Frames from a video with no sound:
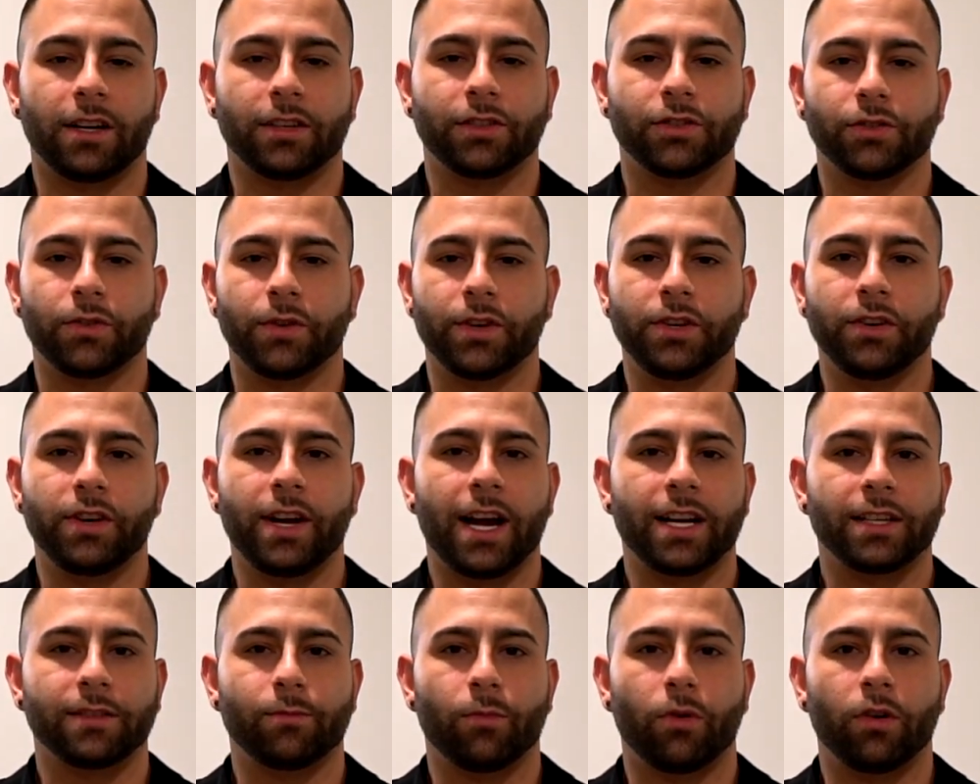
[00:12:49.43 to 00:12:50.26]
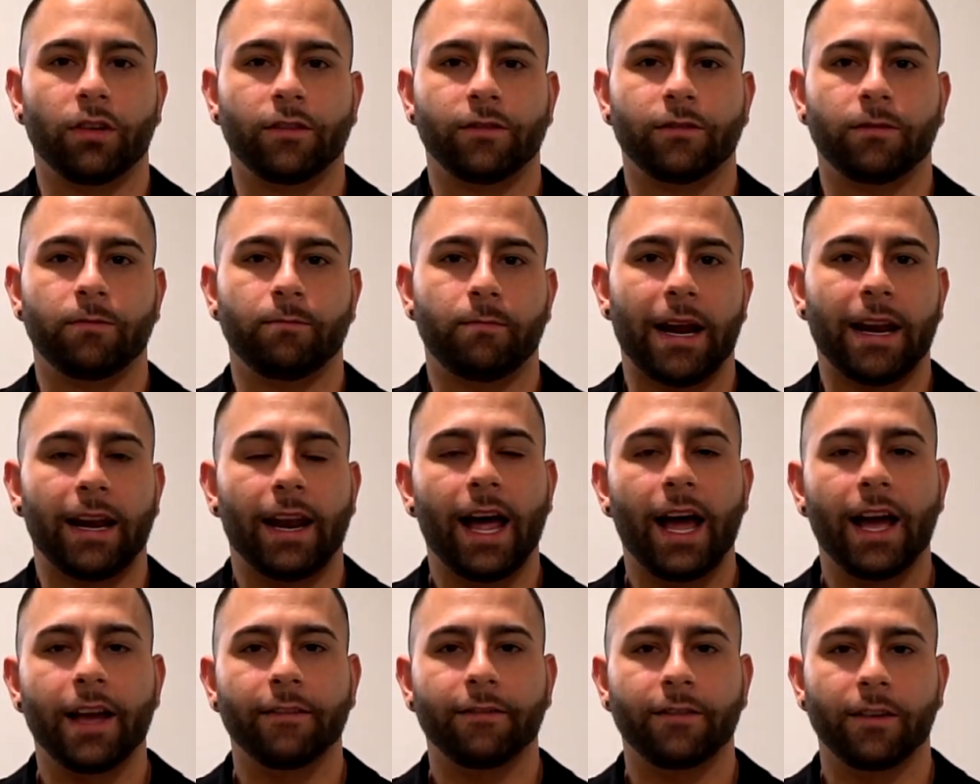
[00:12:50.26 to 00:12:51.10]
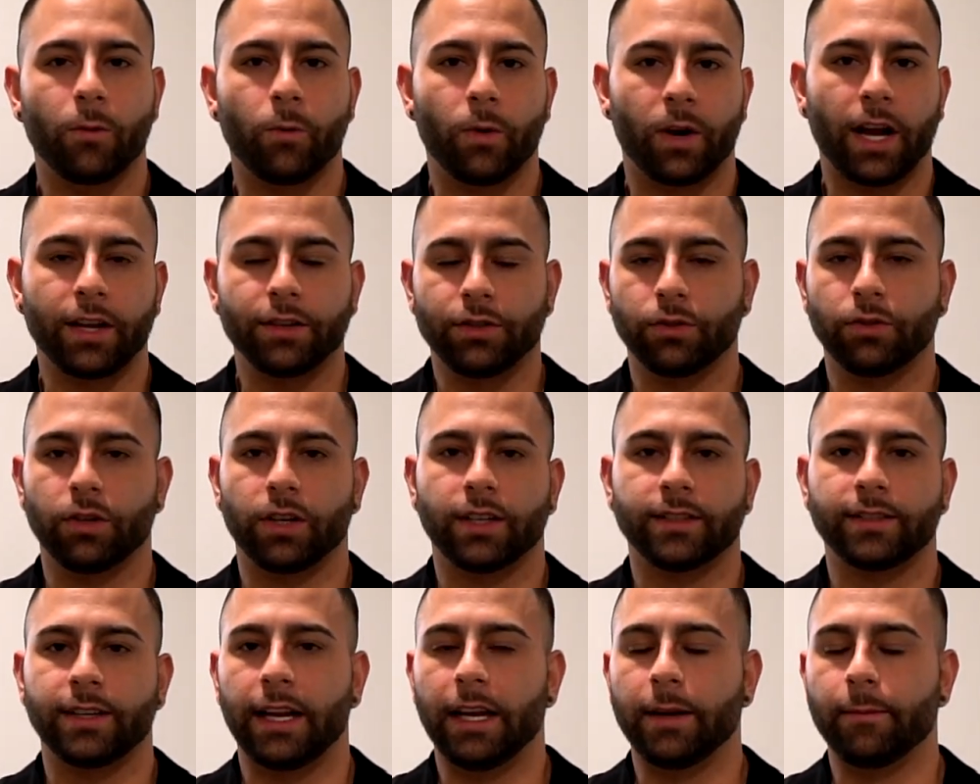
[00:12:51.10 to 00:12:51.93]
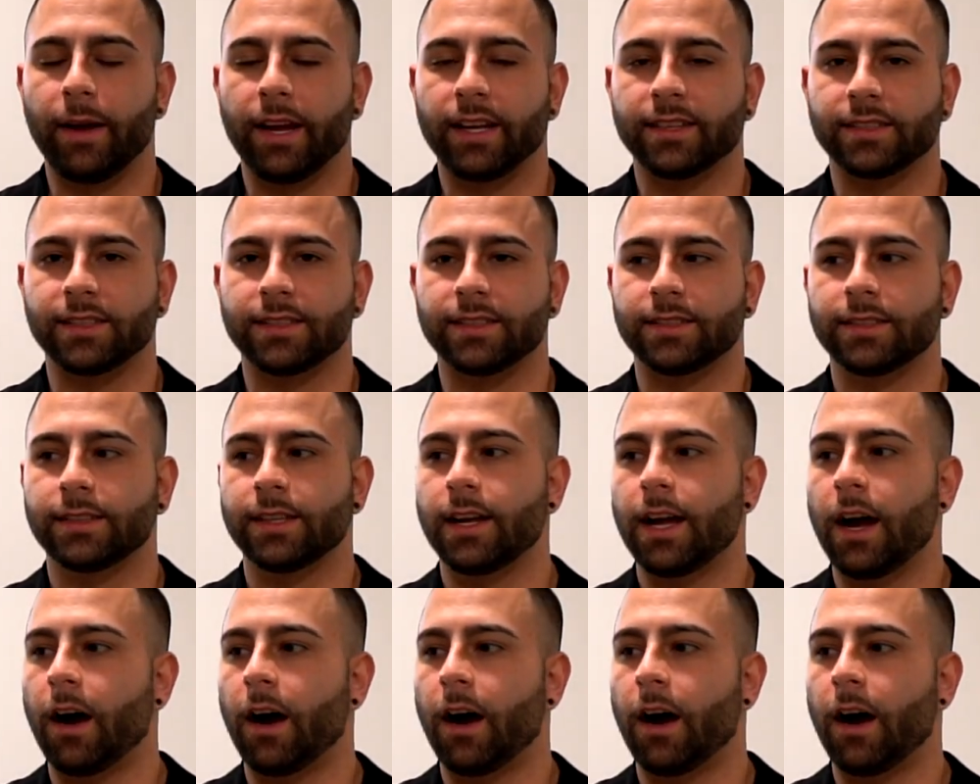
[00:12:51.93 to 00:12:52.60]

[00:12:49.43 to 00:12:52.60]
showing you guys more of my life and what I do on a daily basis.